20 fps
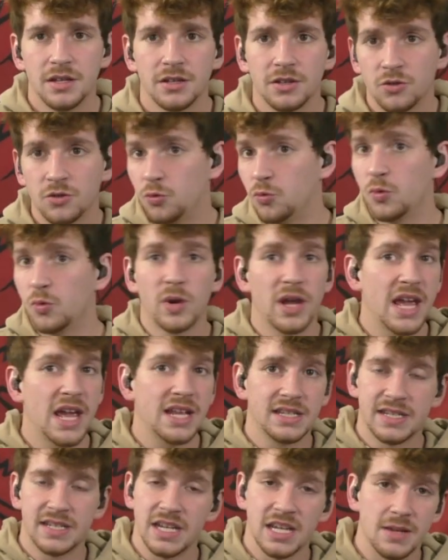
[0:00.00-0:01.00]

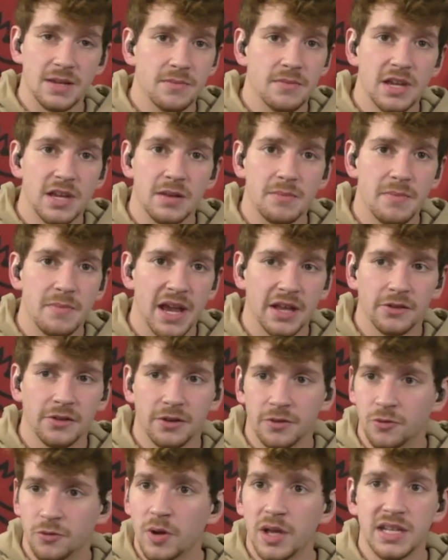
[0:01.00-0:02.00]
Great team in
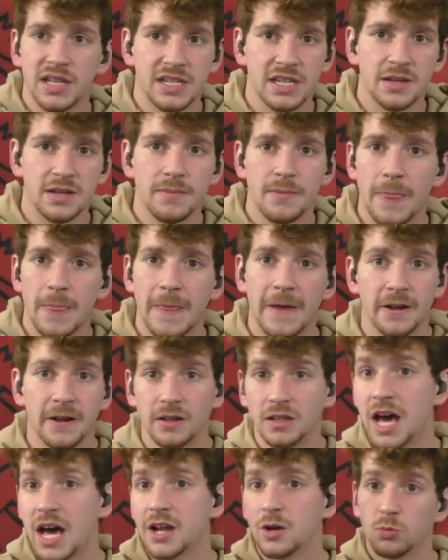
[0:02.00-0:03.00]
Baylor, great team, and a
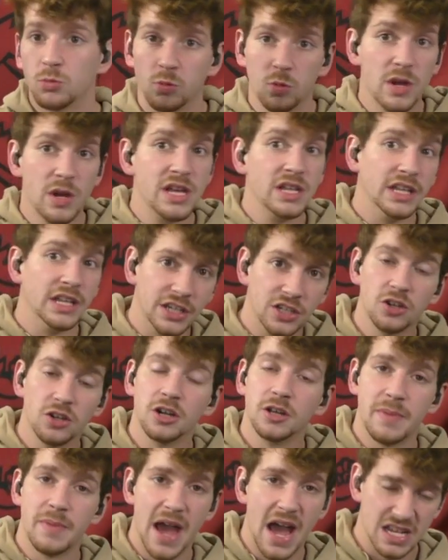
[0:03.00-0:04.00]
lot of really
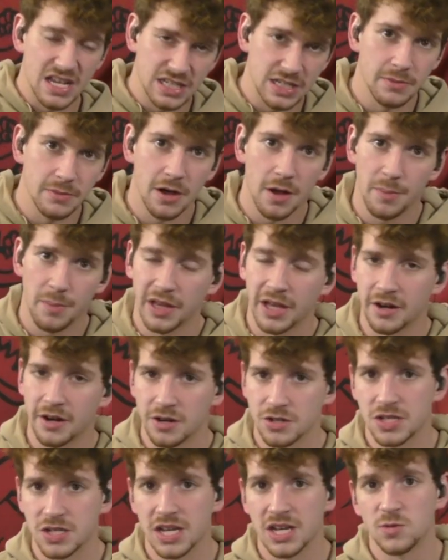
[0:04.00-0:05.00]
good basketball
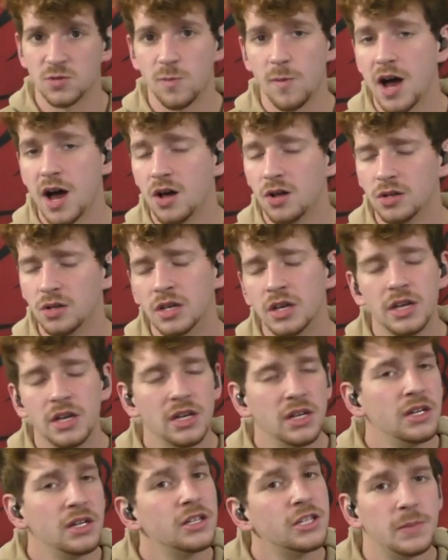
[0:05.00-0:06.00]
players as well,
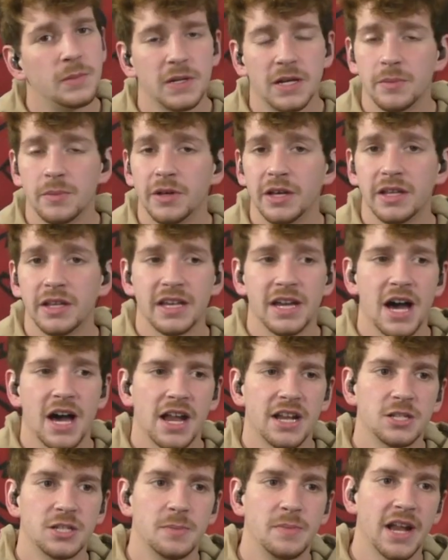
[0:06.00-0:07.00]
to be completely
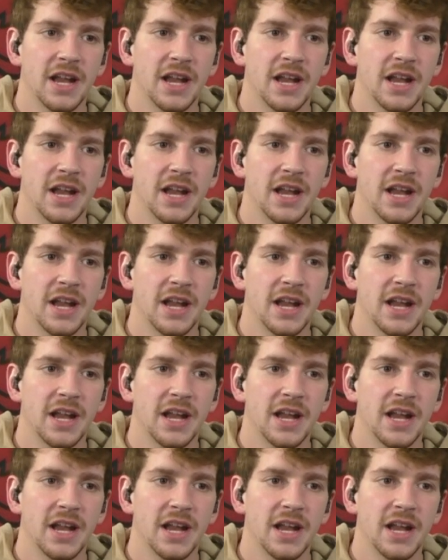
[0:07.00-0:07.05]
honest.